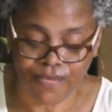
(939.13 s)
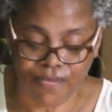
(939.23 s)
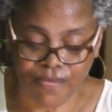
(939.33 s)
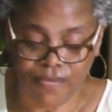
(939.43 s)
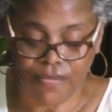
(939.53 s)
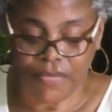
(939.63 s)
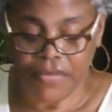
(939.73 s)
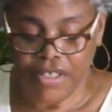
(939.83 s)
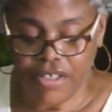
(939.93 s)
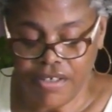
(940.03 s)

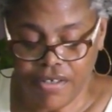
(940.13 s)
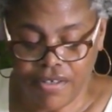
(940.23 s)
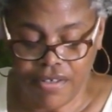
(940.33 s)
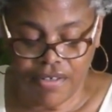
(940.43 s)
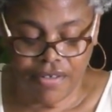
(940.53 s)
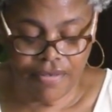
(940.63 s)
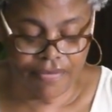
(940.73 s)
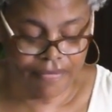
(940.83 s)
(silence)